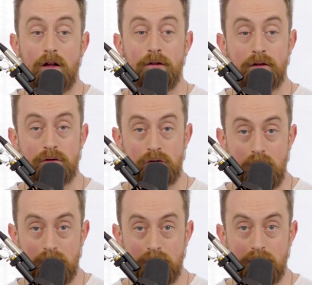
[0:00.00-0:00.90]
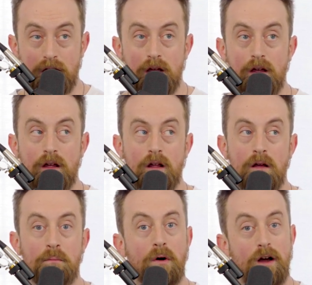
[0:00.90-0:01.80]
there's drugs,
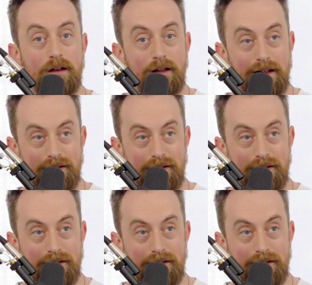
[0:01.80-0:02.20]
but